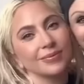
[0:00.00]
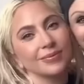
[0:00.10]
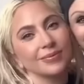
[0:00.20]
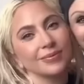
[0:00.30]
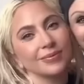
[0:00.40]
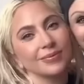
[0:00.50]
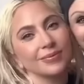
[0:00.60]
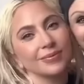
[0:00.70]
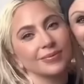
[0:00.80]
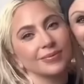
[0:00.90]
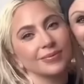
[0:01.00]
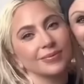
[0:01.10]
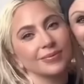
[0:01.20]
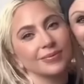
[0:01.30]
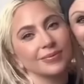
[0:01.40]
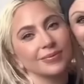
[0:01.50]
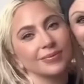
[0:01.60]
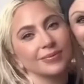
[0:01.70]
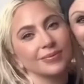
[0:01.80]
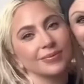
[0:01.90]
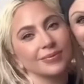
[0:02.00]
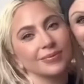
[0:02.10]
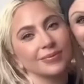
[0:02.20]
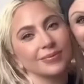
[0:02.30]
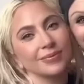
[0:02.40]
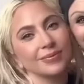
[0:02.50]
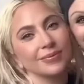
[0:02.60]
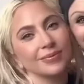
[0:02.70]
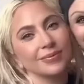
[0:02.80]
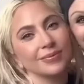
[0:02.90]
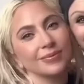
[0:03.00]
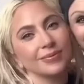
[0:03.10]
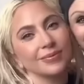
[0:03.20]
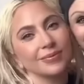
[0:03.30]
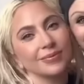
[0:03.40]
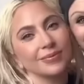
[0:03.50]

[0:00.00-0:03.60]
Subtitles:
(not speaking)